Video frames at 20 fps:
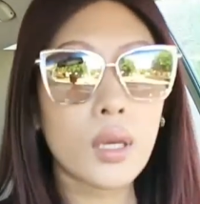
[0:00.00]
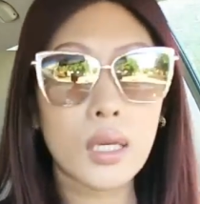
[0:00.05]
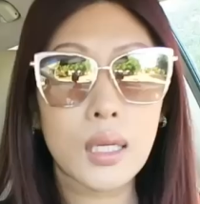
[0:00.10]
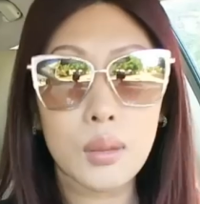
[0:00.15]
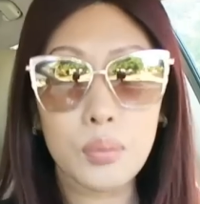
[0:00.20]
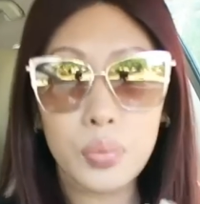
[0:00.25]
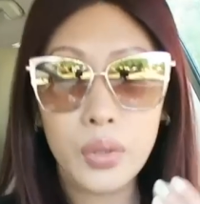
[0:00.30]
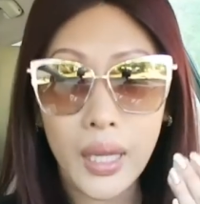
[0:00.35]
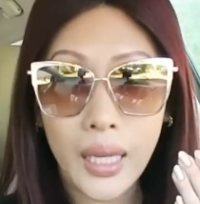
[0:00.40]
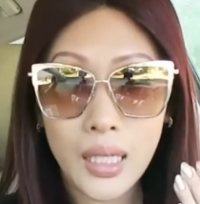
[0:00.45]

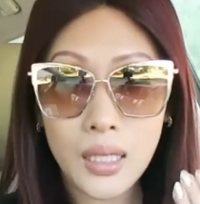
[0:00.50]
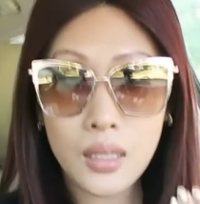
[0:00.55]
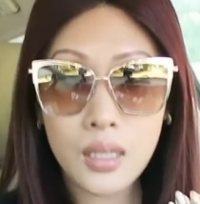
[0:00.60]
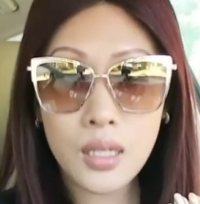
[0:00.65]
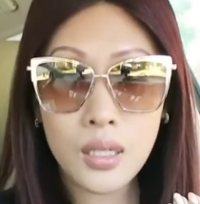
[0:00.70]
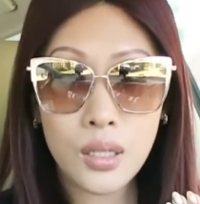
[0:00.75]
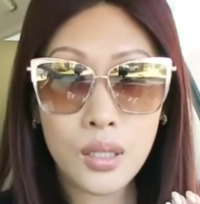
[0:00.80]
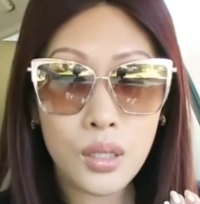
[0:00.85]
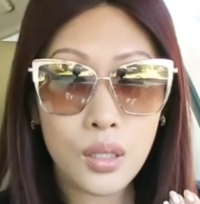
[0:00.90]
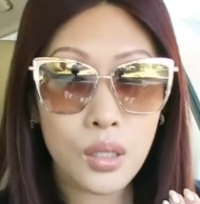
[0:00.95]

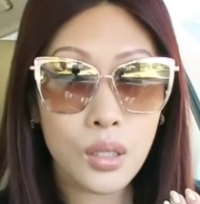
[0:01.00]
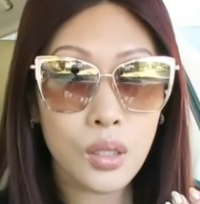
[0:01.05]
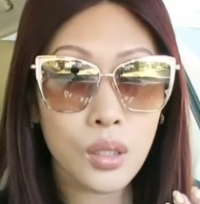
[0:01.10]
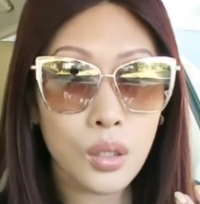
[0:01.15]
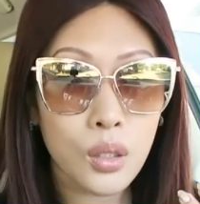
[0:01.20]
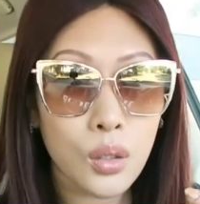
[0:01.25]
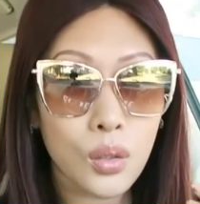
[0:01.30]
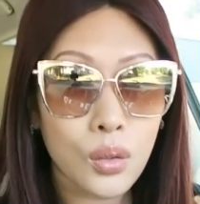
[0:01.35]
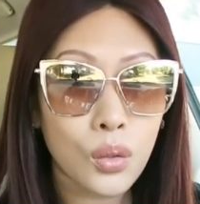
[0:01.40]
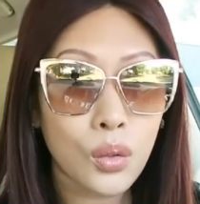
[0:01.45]
implant
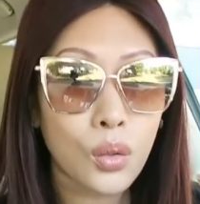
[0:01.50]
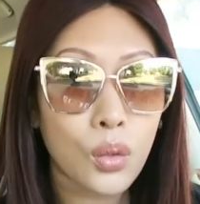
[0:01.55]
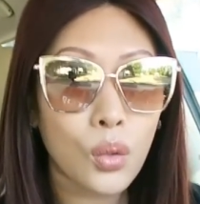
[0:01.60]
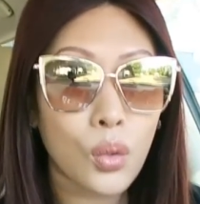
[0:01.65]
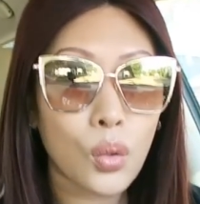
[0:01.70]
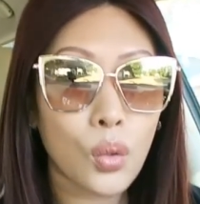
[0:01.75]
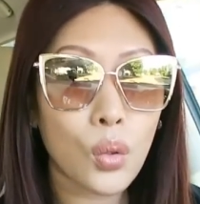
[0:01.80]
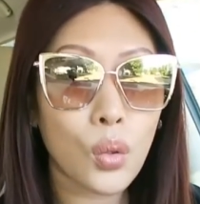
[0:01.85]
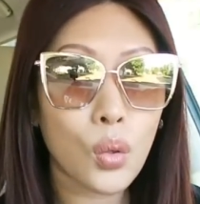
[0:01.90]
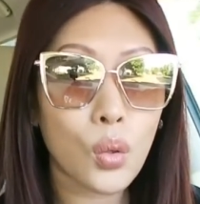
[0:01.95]

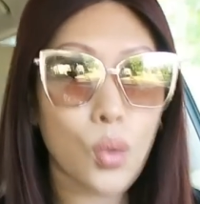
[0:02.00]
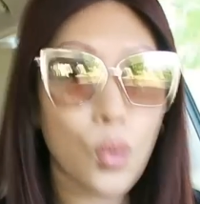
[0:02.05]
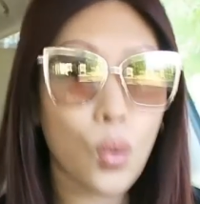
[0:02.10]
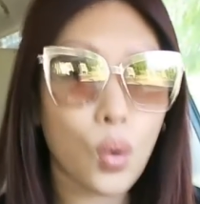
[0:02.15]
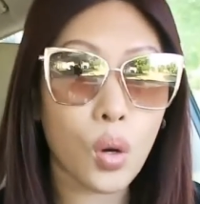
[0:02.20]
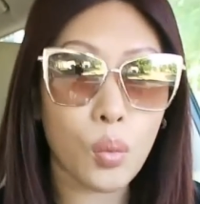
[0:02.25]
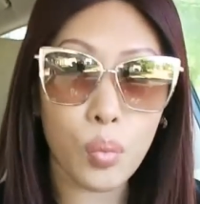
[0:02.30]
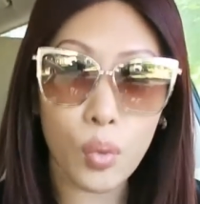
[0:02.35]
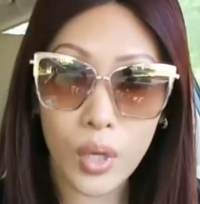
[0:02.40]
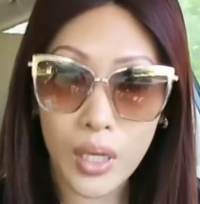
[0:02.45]

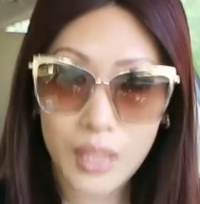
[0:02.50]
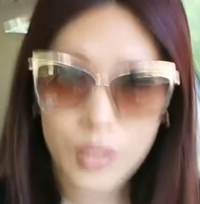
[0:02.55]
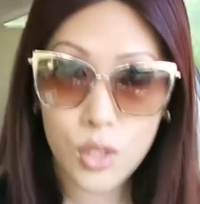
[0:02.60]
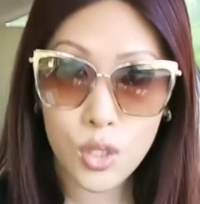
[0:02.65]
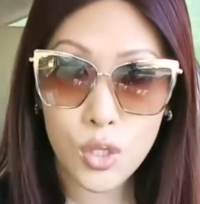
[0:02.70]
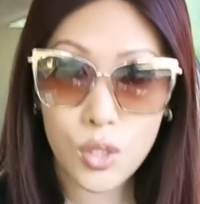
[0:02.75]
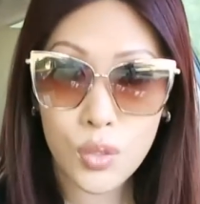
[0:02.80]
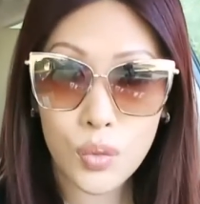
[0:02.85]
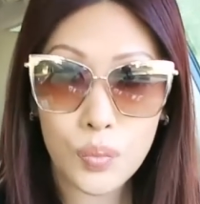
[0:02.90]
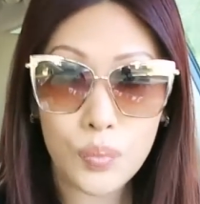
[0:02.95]
or
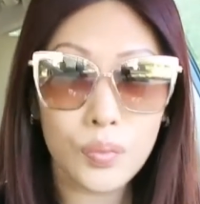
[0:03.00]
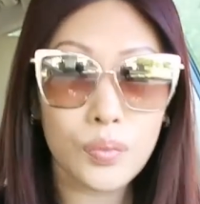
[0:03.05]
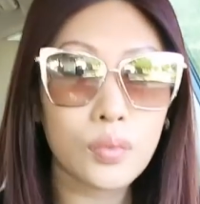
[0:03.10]
bridge?